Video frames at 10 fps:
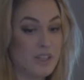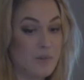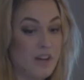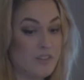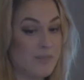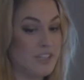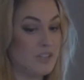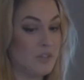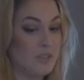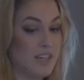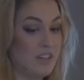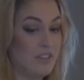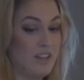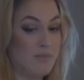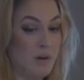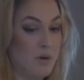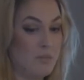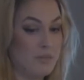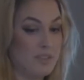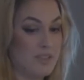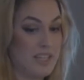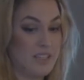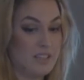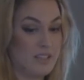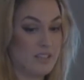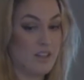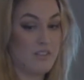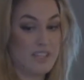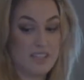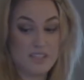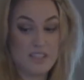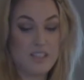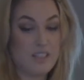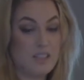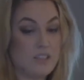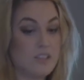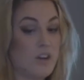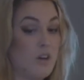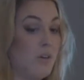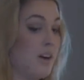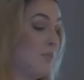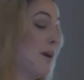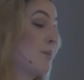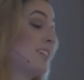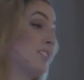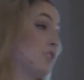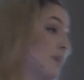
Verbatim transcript: really well for my show titled Love Poems. These, all these. So uh, my prices